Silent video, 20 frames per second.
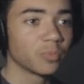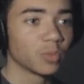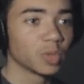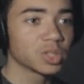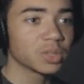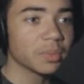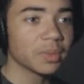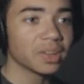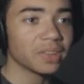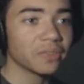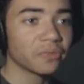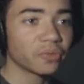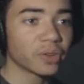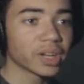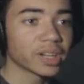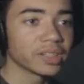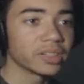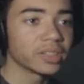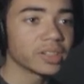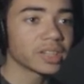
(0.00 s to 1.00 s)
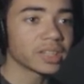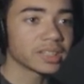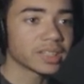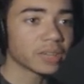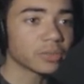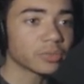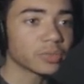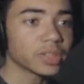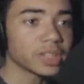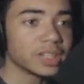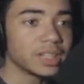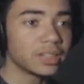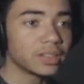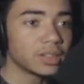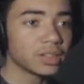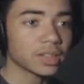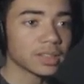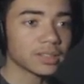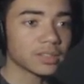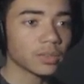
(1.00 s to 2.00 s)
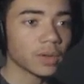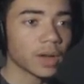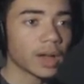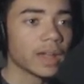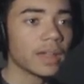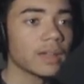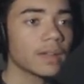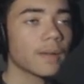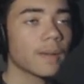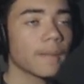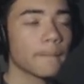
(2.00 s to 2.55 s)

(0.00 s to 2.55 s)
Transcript: What's with all the freaking cookies? I don't really need cookies, do I?